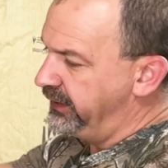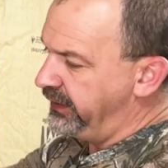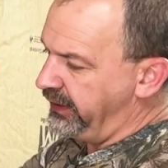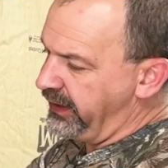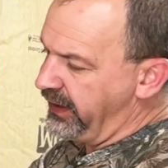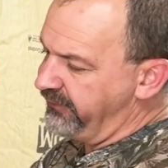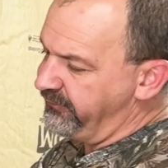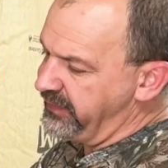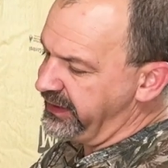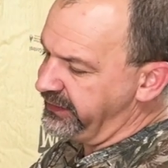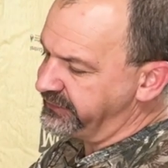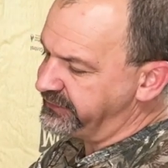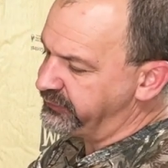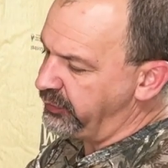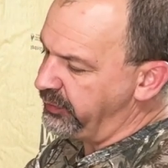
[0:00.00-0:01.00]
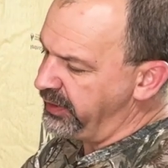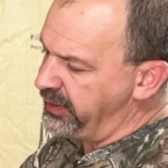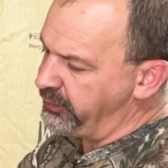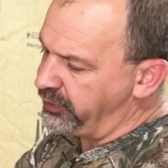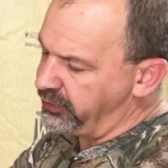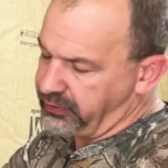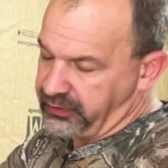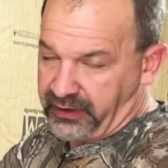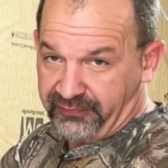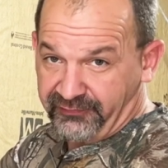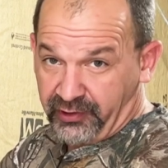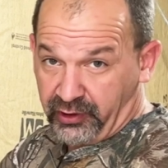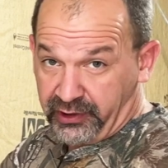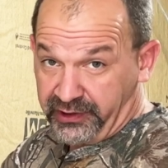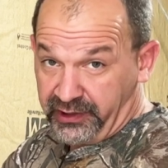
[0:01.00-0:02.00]
and I've mixed, remember, I've
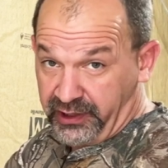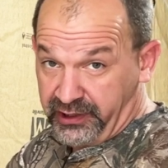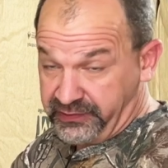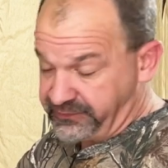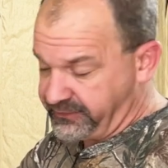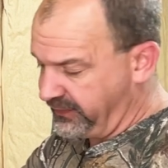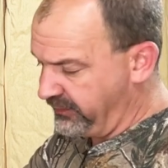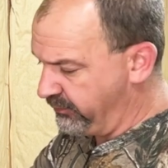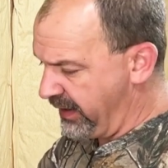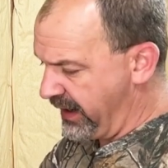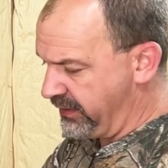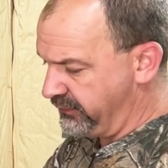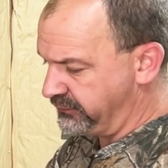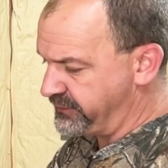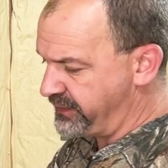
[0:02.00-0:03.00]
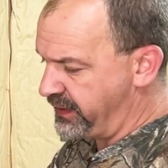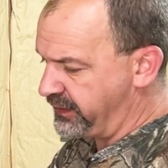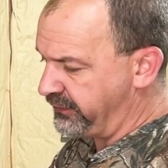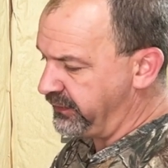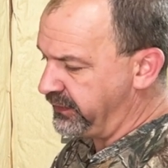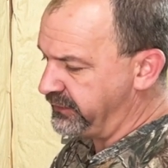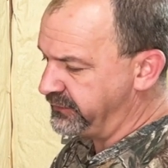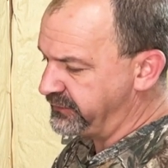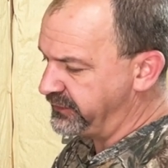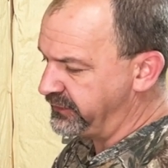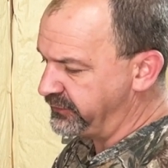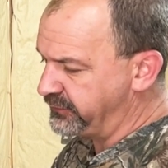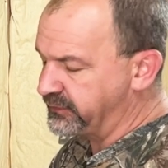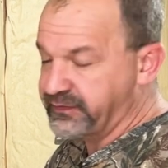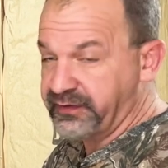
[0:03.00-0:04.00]
already done 10 pounds out of this.
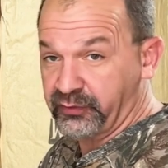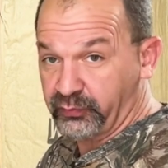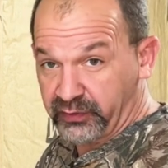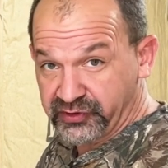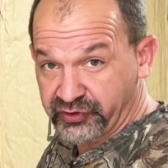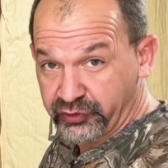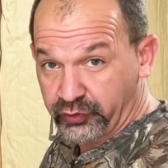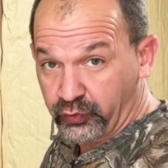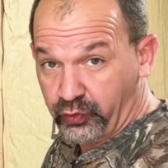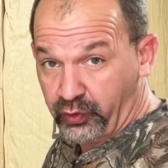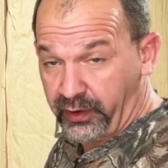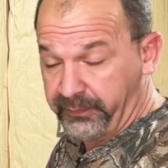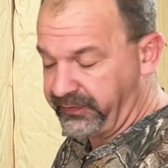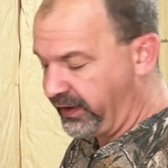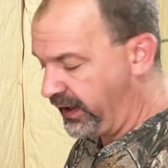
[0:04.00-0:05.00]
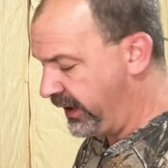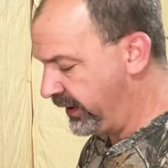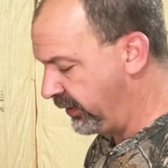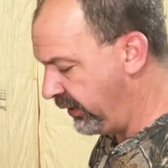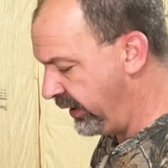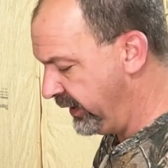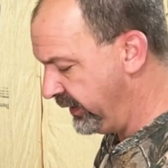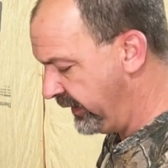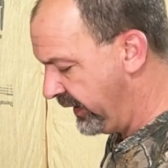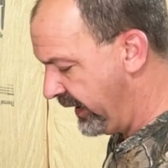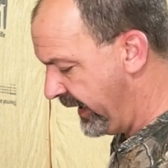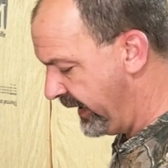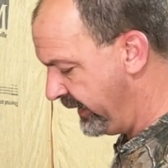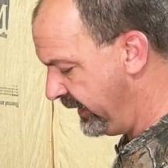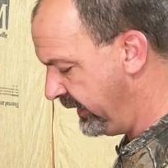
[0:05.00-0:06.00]
This was the original kryptonite green that
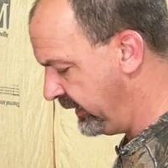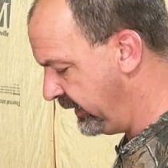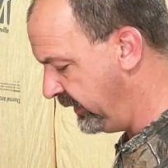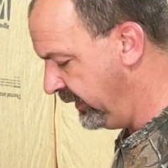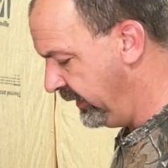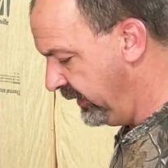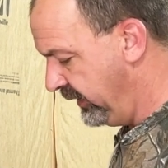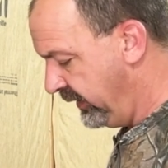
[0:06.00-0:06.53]
I did.